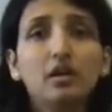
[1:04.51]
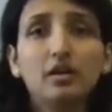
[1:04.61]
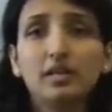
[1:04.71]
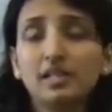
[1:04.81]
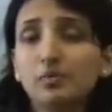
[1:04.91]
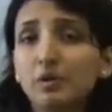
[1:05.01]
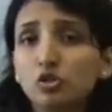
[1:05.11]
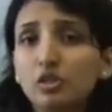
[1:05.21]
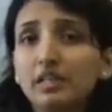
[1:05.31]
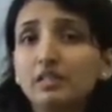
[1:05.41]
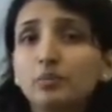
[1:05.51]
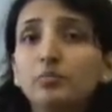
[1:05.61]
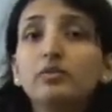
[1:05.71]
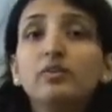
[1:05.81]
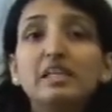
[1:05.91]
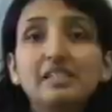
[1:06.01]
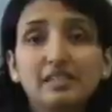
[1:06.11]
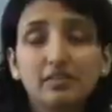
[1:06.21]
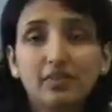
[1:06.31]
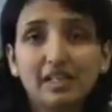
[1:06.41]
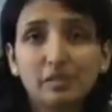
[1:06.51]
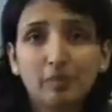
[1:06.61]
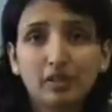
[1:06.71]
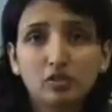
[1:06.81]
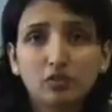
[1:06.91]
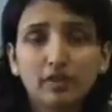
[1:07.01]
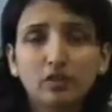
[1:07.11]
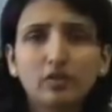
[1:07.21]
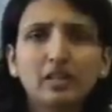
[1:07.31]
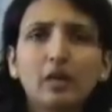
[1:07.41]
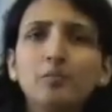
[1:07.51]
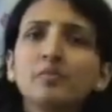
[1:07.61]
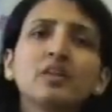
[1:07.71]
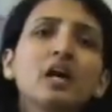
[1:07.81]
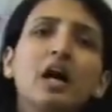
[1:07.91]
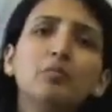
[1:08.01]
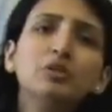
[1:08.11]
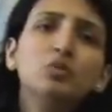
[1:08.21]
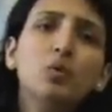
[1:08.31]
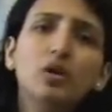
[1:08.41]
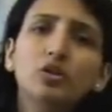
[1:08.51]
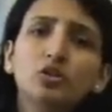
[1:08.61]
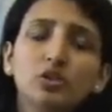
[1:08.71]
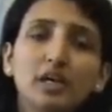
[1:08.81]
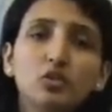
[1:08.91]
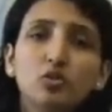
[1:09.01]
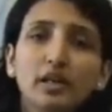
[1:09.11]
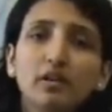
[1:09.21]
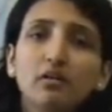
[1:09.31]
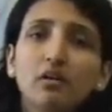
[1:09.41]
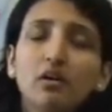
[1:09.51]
especially in the preventative aspect of Ayurveda. How much water should I drink?